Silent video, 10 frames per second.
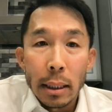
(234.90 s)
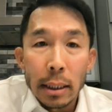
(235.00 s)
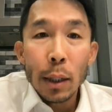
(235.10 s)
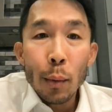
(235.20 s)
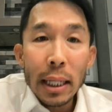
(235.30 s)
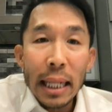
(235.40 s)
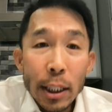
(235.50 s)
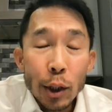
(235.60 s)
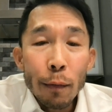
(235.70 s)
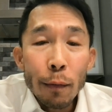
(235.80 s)
See, when an
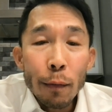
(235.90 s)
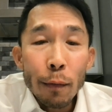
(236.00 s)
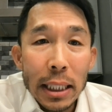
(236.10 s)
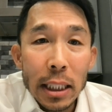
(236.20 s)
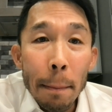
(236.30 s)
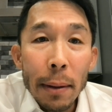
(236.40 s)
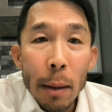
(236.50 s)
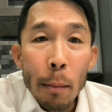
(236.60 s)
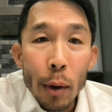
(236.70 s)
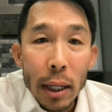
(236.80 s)
introvert wakes up in
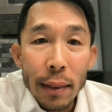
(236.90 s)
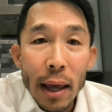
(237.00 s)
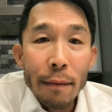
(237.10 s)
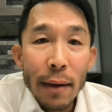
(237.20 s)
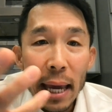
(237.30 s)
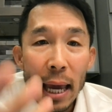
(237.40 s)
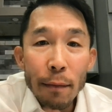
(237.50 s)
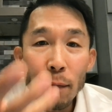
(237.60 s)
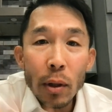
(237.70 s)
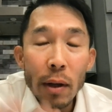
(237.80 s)
the morning, they have a
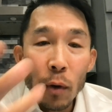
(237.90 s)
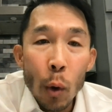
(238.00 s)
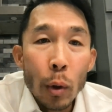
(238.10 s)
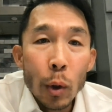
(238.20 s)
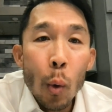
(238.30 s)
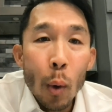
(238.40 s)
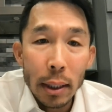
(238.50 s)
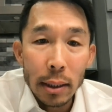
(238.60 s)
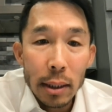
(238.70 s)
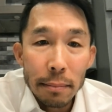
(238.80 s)
handful of gold
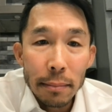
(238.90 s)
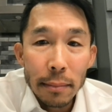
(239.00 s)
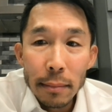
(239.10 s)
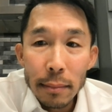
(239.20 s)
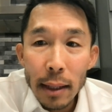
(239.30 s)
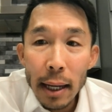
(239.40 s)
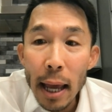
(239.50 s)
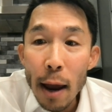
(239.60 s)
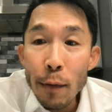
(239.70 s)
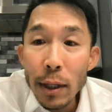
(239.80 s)
coins.
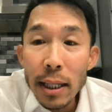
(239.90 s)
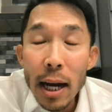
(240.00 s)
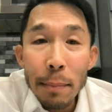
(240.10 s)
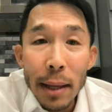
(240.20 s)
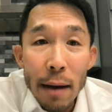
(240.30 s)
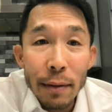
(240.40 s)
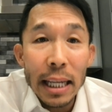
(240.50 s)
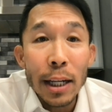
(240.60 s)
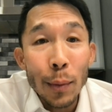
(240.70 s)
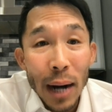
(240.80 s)
And every time they have an
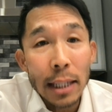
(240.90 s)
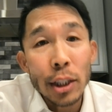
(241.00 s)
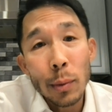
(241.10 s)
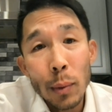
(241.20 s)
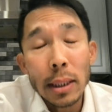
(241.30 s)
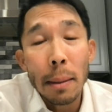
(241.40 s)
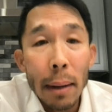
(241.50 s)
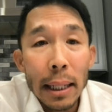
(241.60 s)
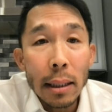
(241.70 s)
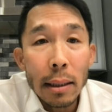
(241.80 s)
interaction with
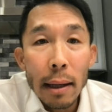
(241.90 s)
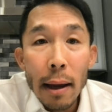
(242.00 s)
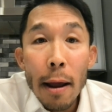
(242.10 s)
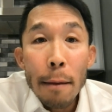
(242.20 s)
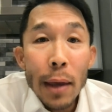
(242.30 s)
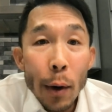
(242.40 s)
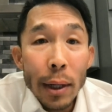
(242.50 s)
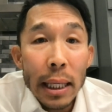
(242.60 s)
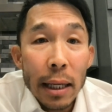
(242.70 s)
somebody, they are